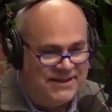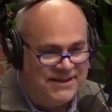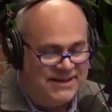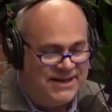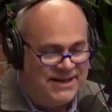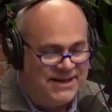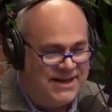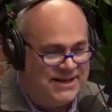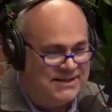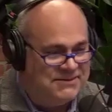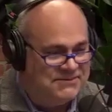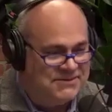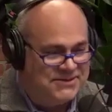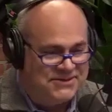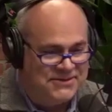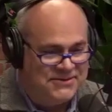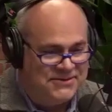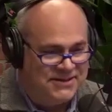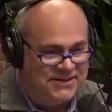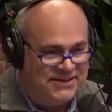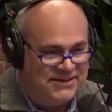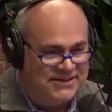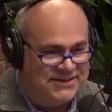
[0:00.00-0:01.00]
the guy was
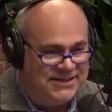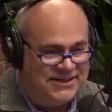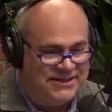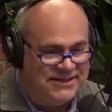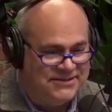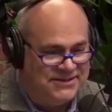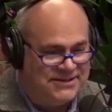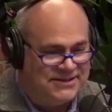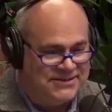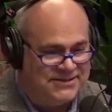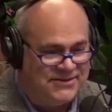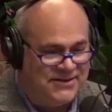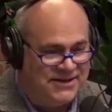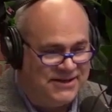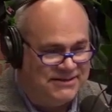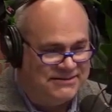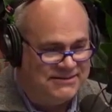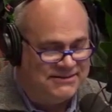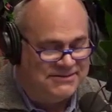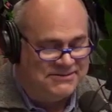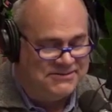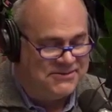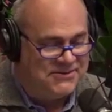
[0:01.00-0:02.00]
the CEO says, "Great,
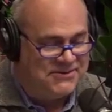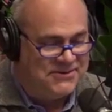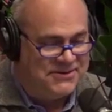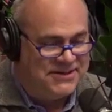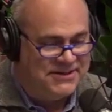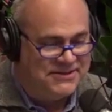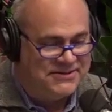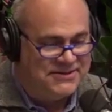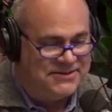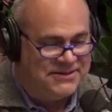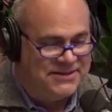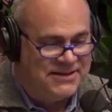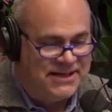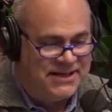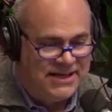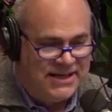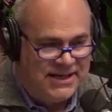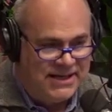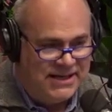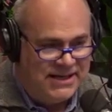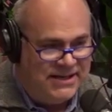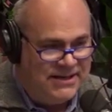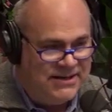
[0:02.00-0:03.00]
this is what he goes.
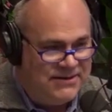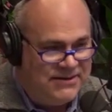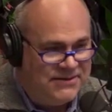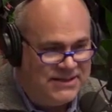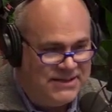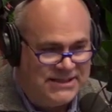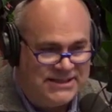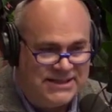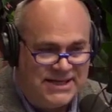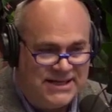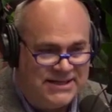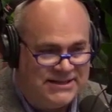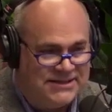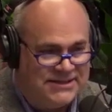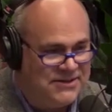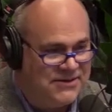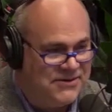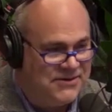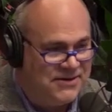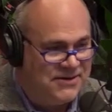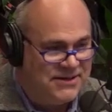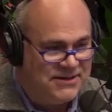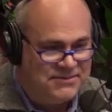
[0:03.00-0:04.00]
You know, this guy's
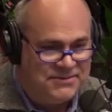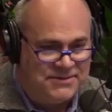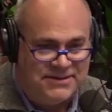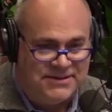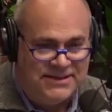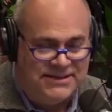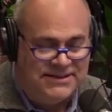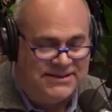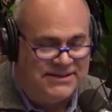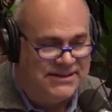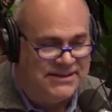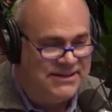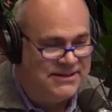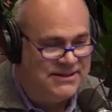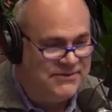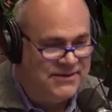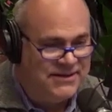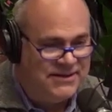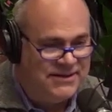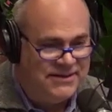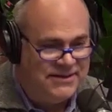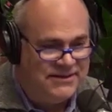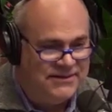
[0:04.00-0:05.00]
incredible. He's
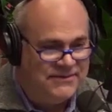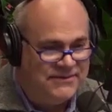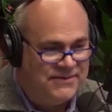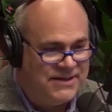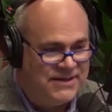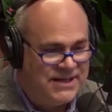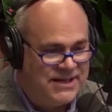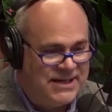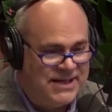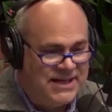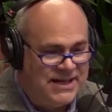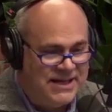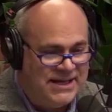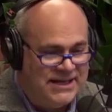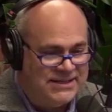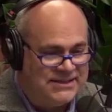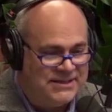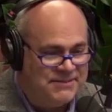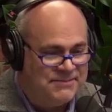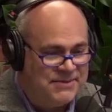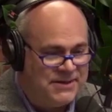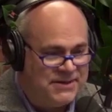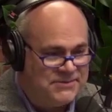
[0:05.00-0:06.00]
innovative,
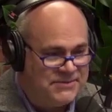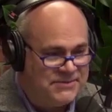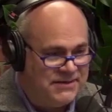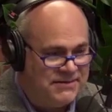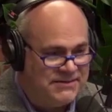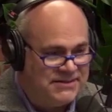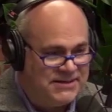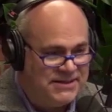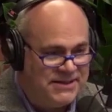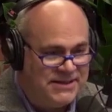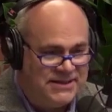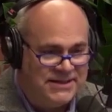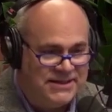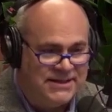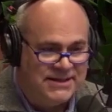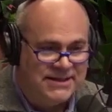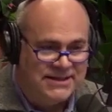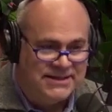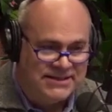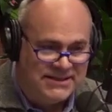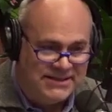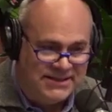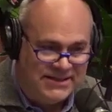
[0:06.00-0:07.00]
and sometimes we have to say,
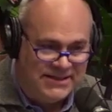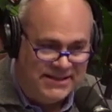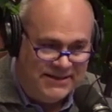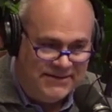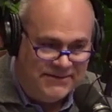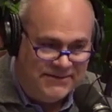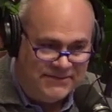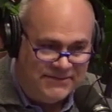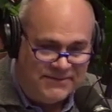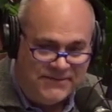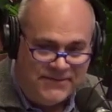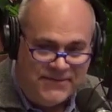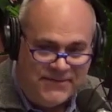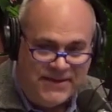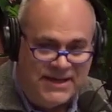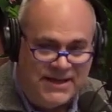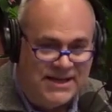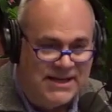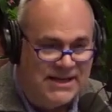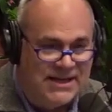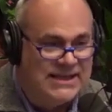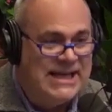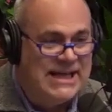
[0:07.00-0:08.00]
Steve,
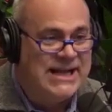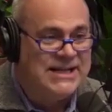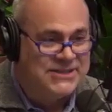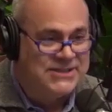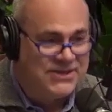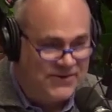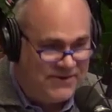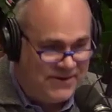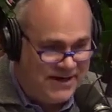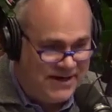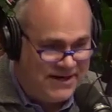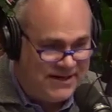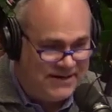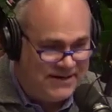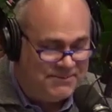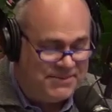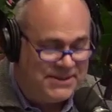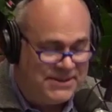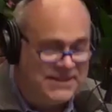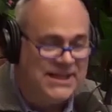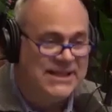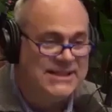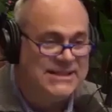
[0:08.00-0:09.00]
that's great,
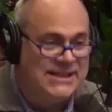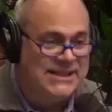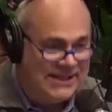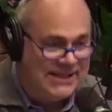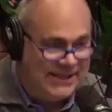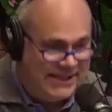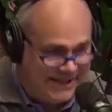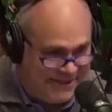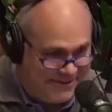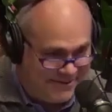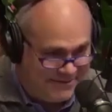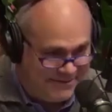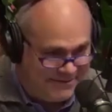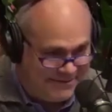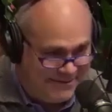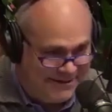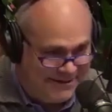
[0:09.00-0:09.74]
that's illegal.